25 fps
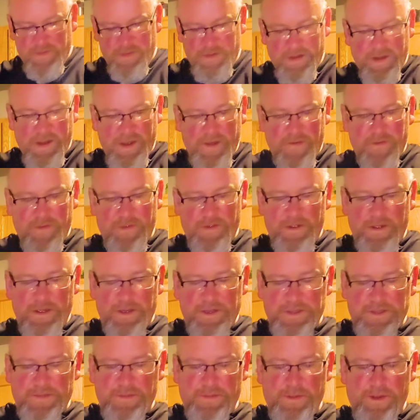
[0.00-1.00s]
never
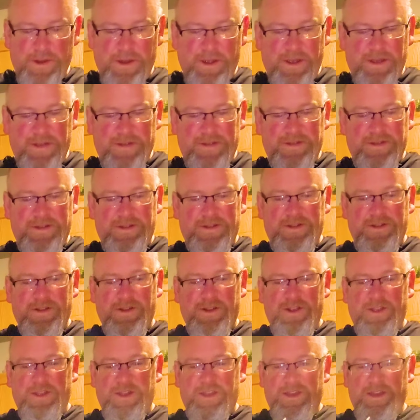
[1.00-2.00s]
experienced a
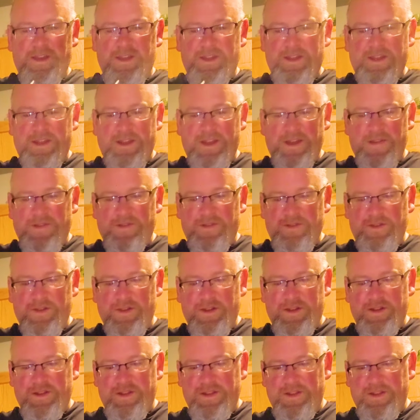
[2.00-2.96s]
turkey that I've cooked that